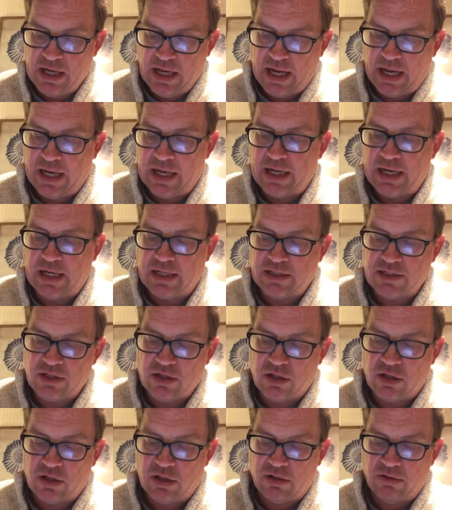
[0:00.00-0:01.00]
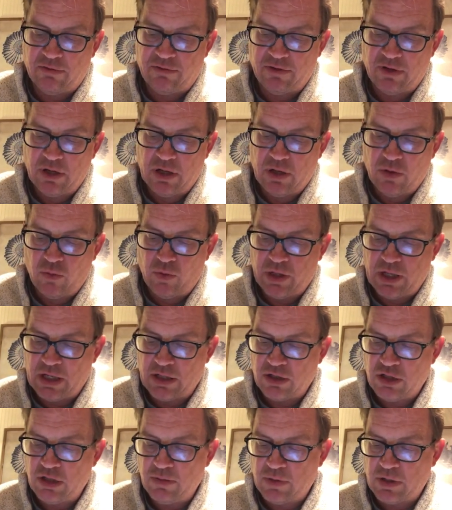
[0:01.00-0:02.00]
and I solve without
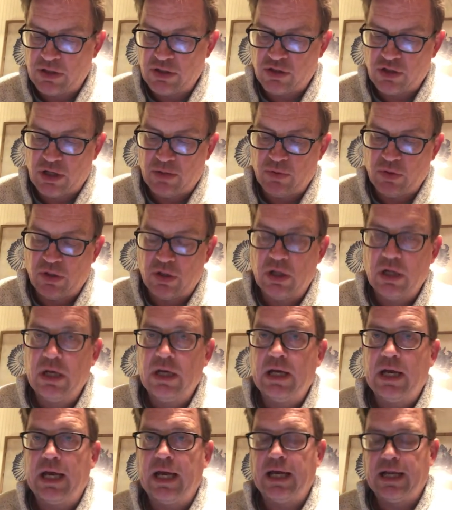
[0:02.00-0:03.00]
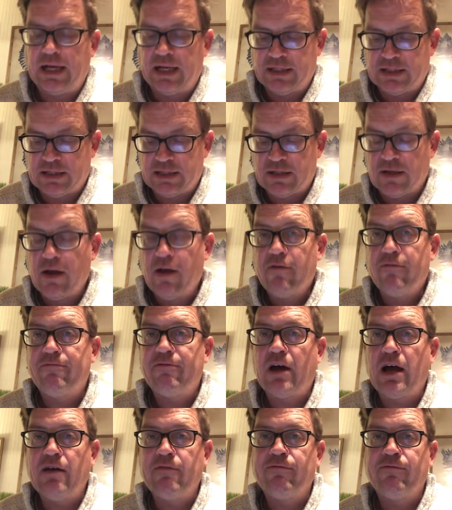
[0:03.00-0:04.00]
too much trouble, and it's
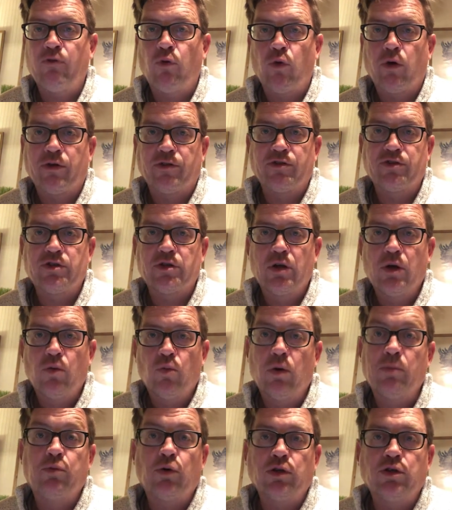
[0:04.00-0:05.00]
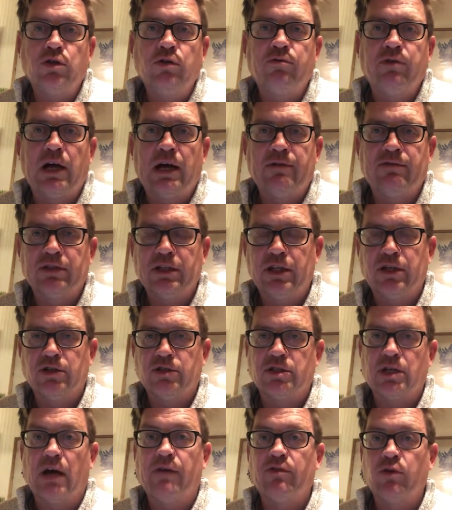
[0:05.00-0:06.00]
5/4, 1.25 liters
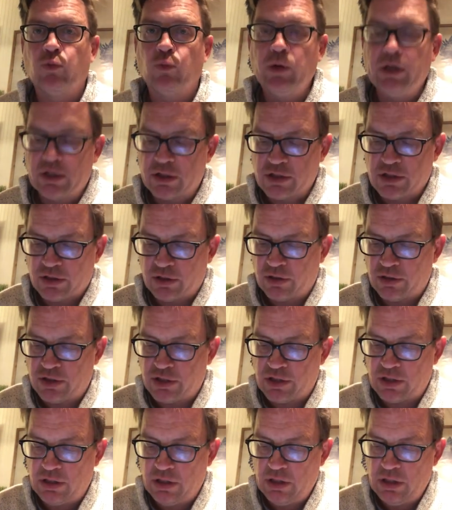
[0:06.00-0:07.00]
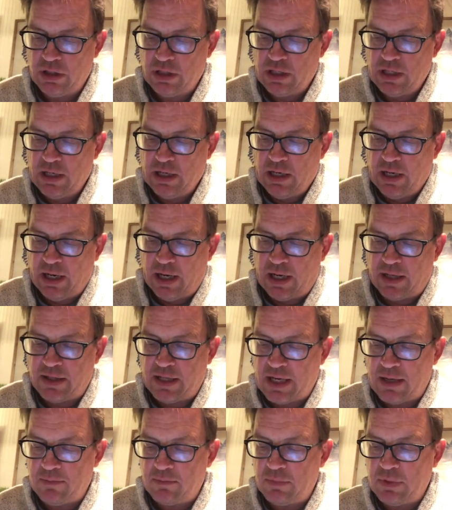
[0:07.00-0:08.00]
of the weaker solution, and
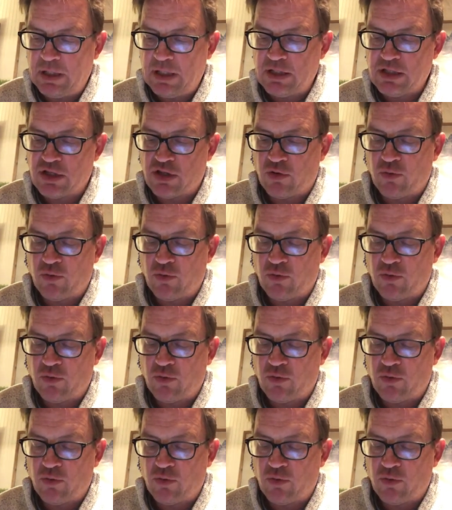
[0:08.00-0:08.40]
that means the